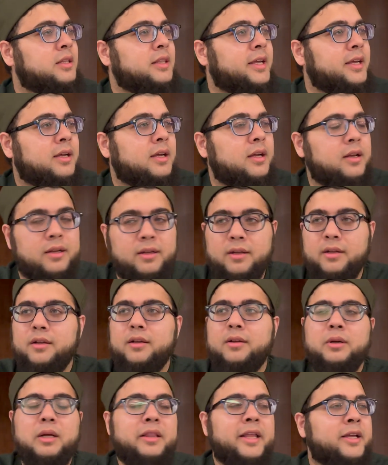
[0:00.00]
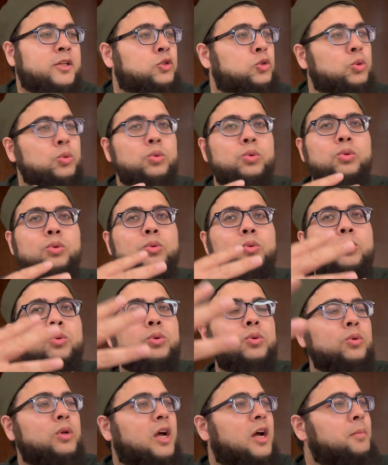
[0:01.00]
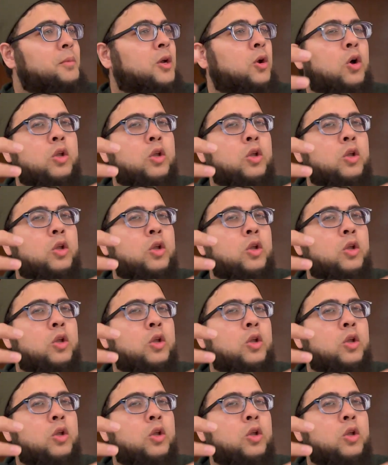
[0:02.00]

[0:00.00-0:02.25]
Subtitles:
Like tulul amr,